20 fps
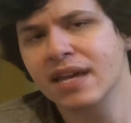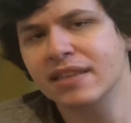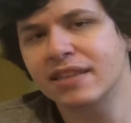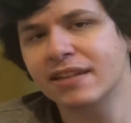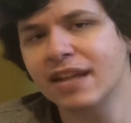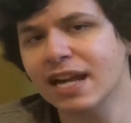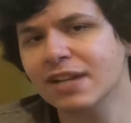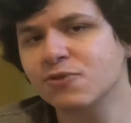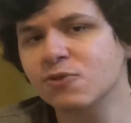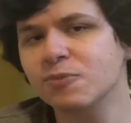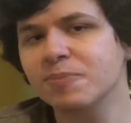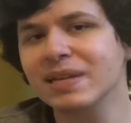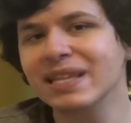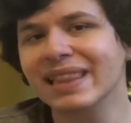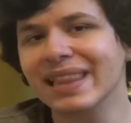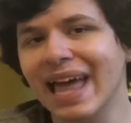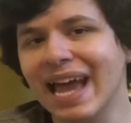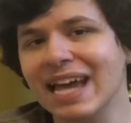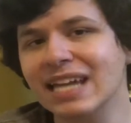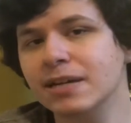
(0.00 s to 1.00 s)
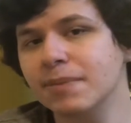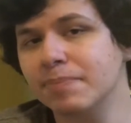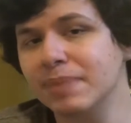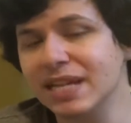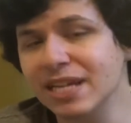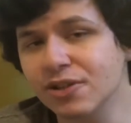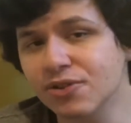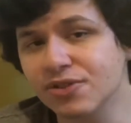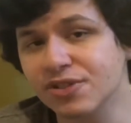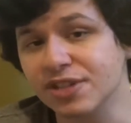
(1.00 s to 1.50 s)
The next would be Lane
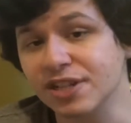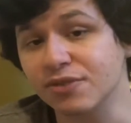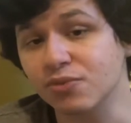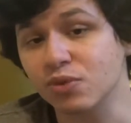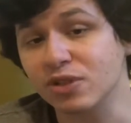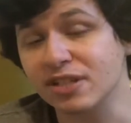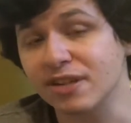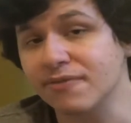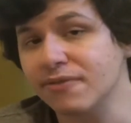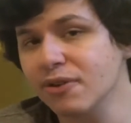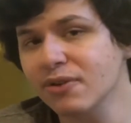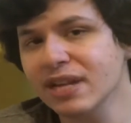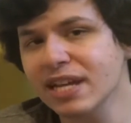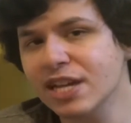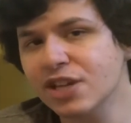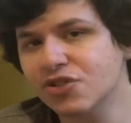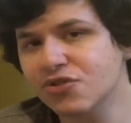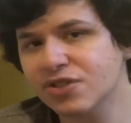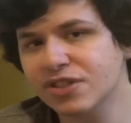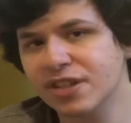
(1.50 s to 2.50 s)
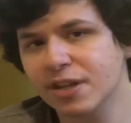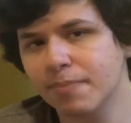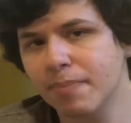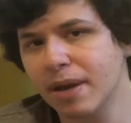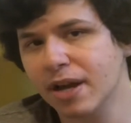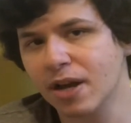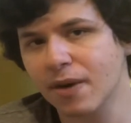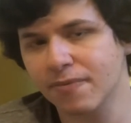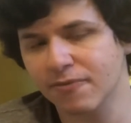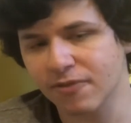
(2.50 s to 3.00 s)
Peterson. Was a very interesting
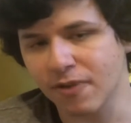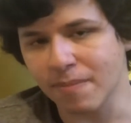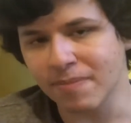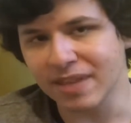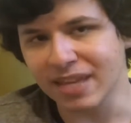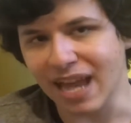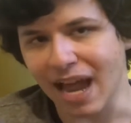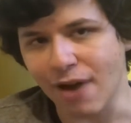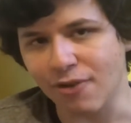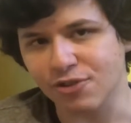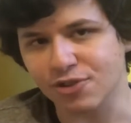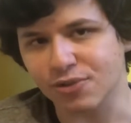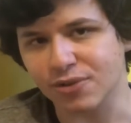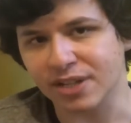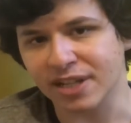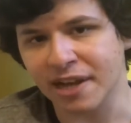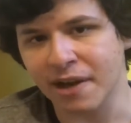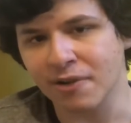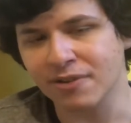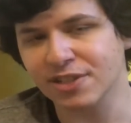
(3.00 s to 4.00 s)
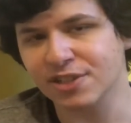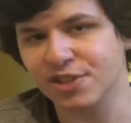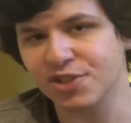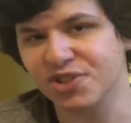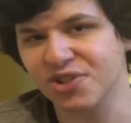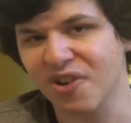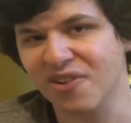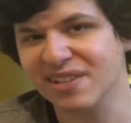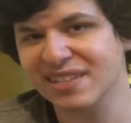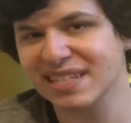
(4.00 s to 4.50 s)
pickup from the Arizona Coyotes. The
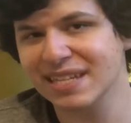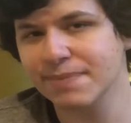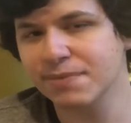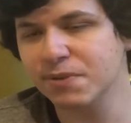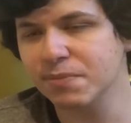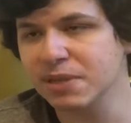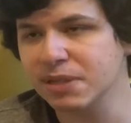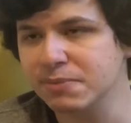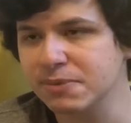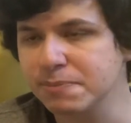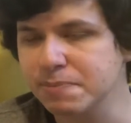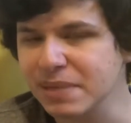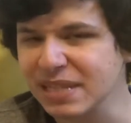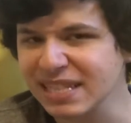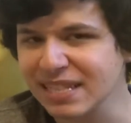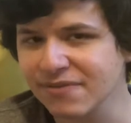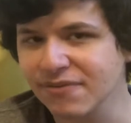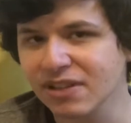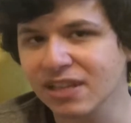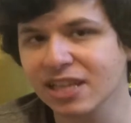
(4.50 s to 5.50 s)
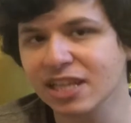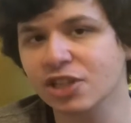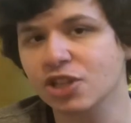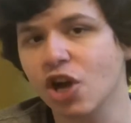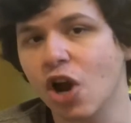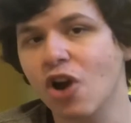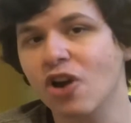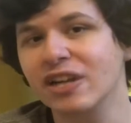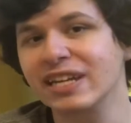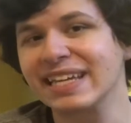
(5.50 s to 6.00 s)
Sharks seem to be specifically
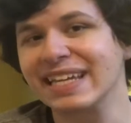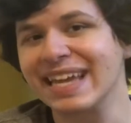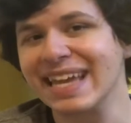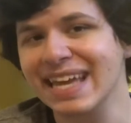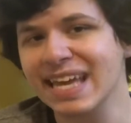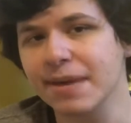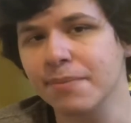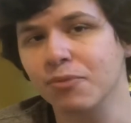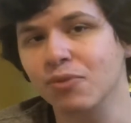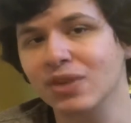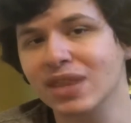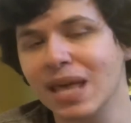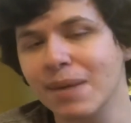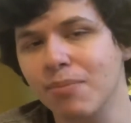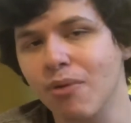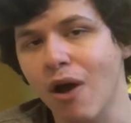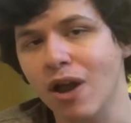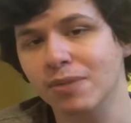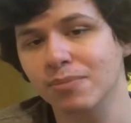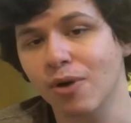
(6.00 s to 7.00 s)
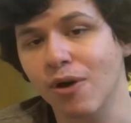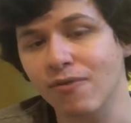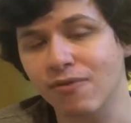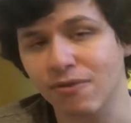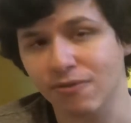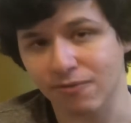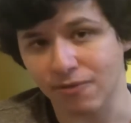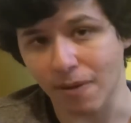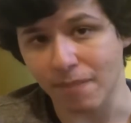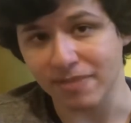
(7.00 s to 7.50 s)
targeting him when they brought him
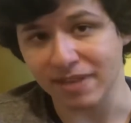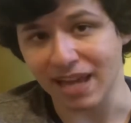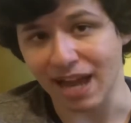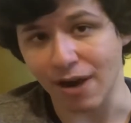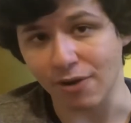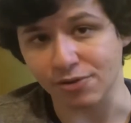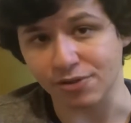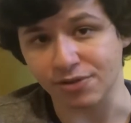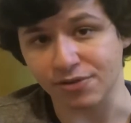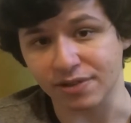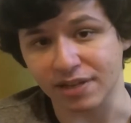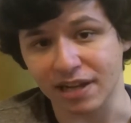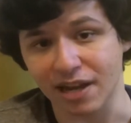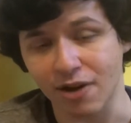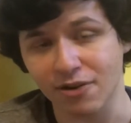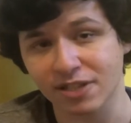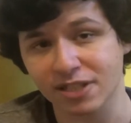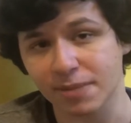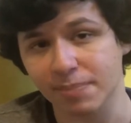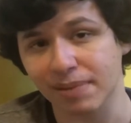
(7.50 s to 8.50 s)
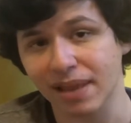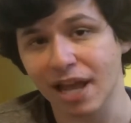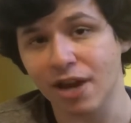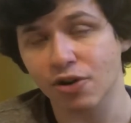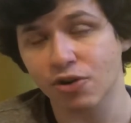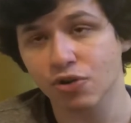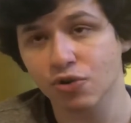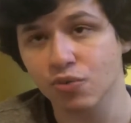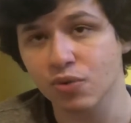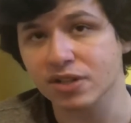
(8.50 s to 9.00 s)
over from the Arizona Coyotes, a
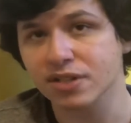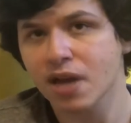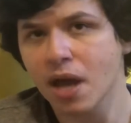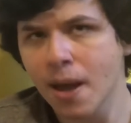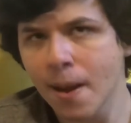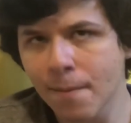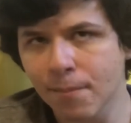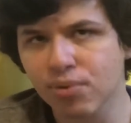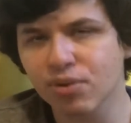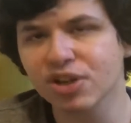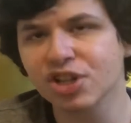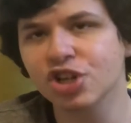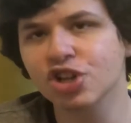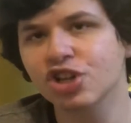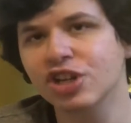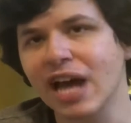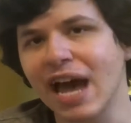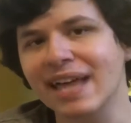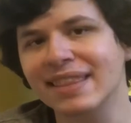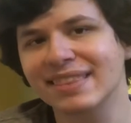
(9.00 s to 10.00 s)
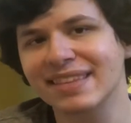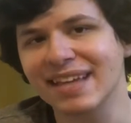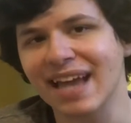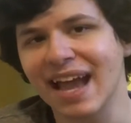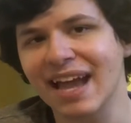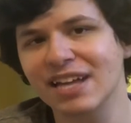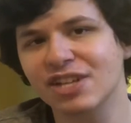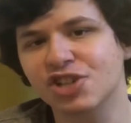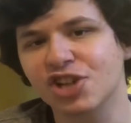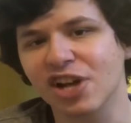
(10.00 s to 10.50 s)
player who was pretty good at the
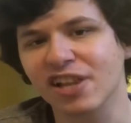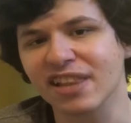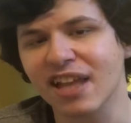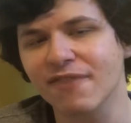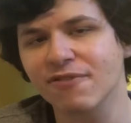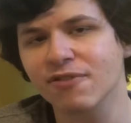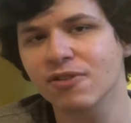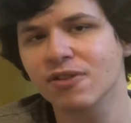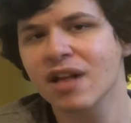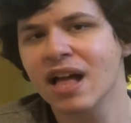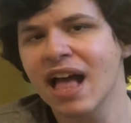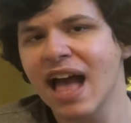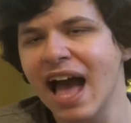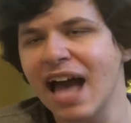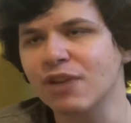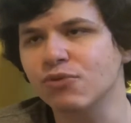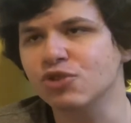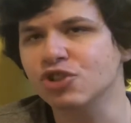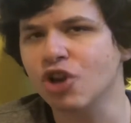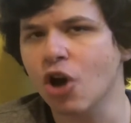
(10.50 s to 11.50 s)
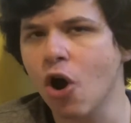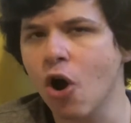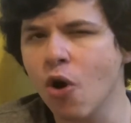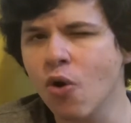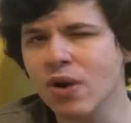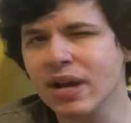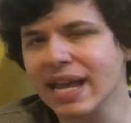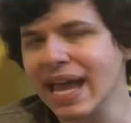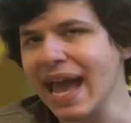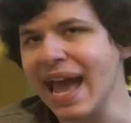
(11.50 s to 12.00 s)
AHL level and was
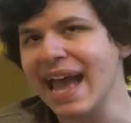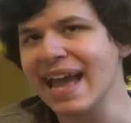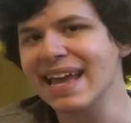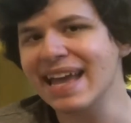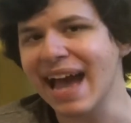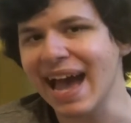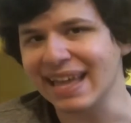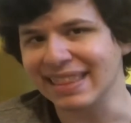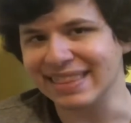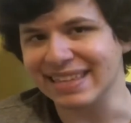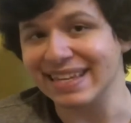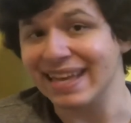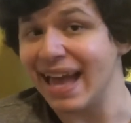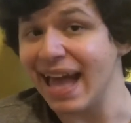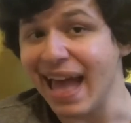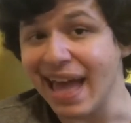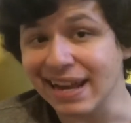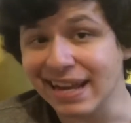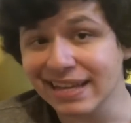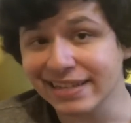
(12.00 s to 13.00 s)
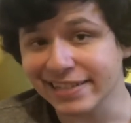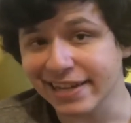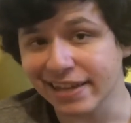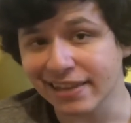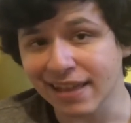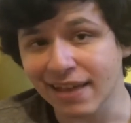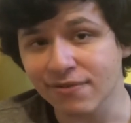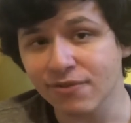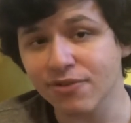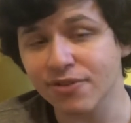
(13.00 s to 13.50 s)
okay at the
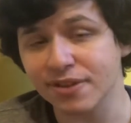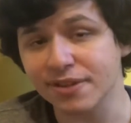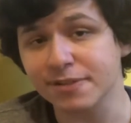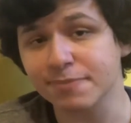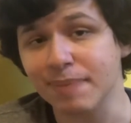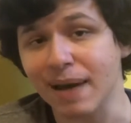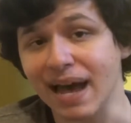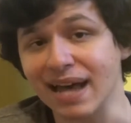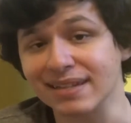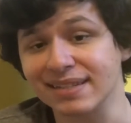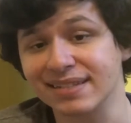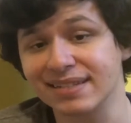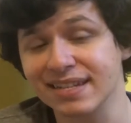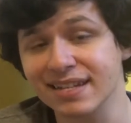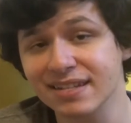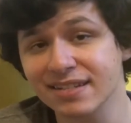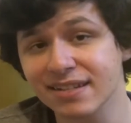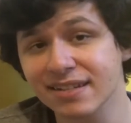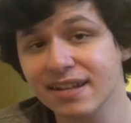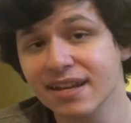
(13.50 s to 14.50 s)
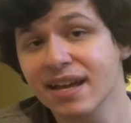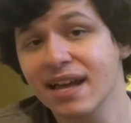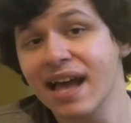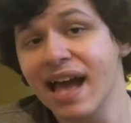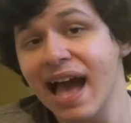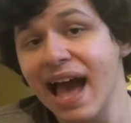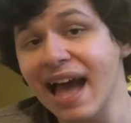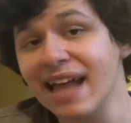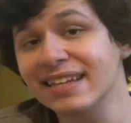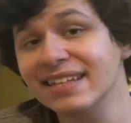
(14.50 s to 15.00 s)
NHL level this past season,
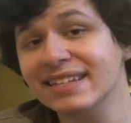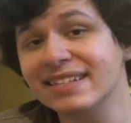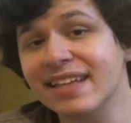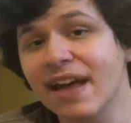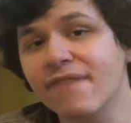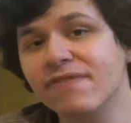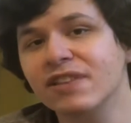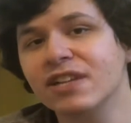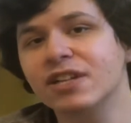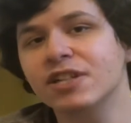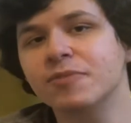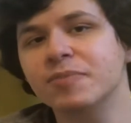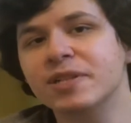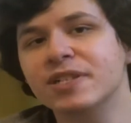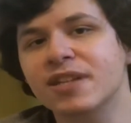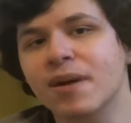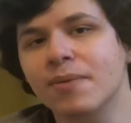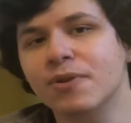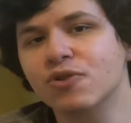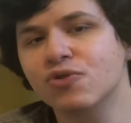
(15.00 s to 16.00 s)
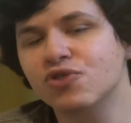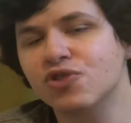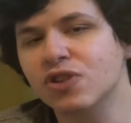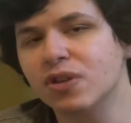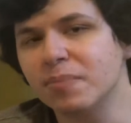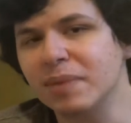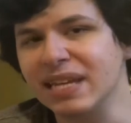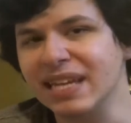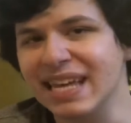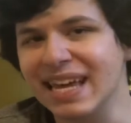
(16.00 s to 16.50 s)
and he's definitely going to be someone who's going
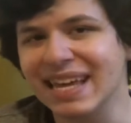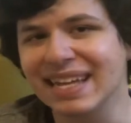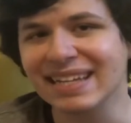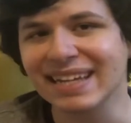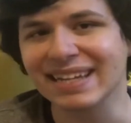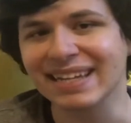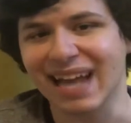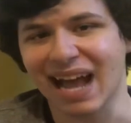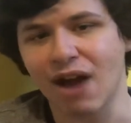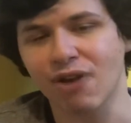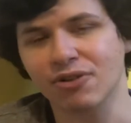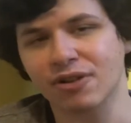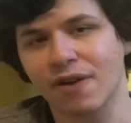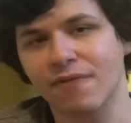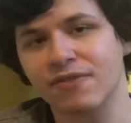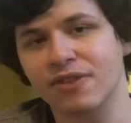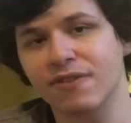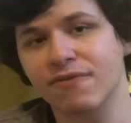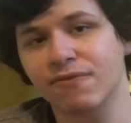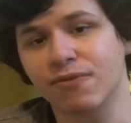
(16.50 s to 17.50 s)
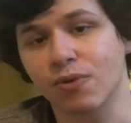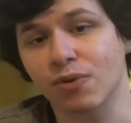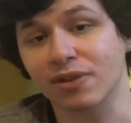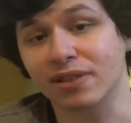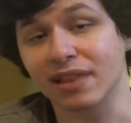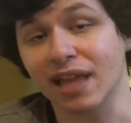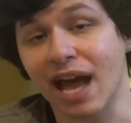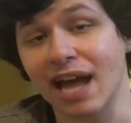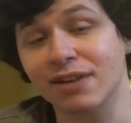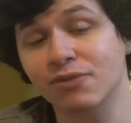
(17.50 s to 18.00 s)
to be in and out of the
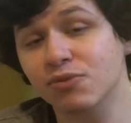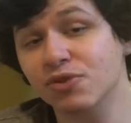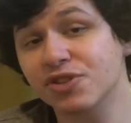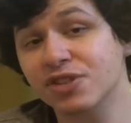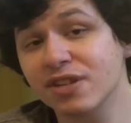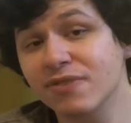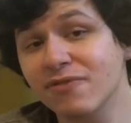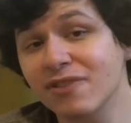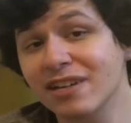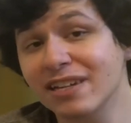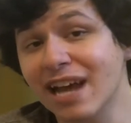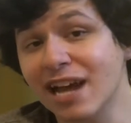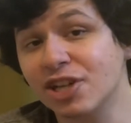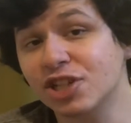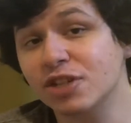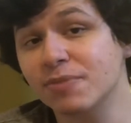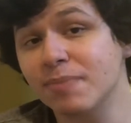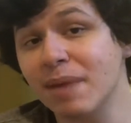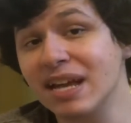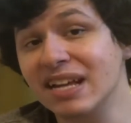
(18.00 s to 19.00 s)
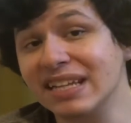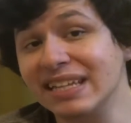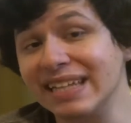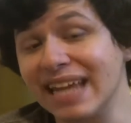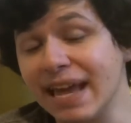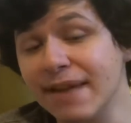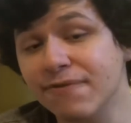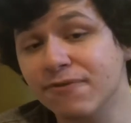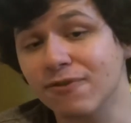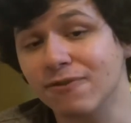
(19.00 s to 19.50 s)
fourth line. We'll see if he can actually make a
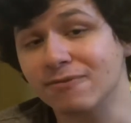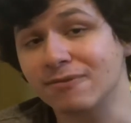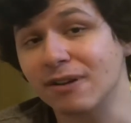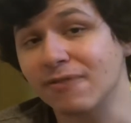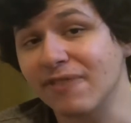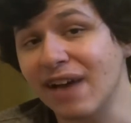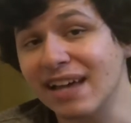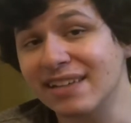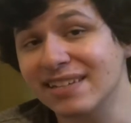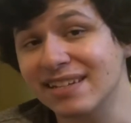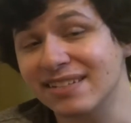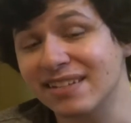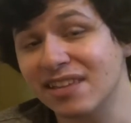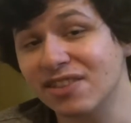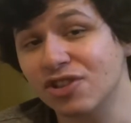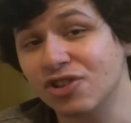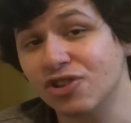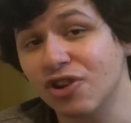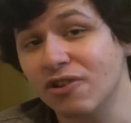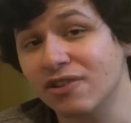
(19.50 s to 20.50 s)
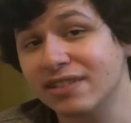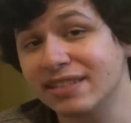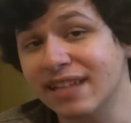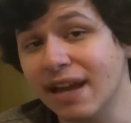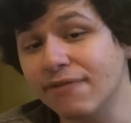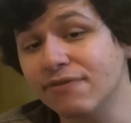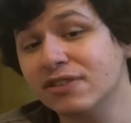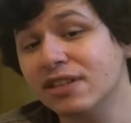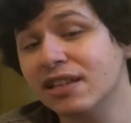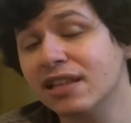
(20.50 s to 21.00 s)
name for himself. As I said, the Sharks
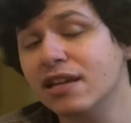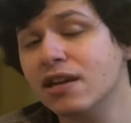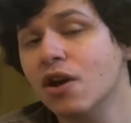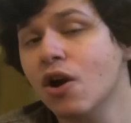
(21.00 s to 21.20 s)
definitely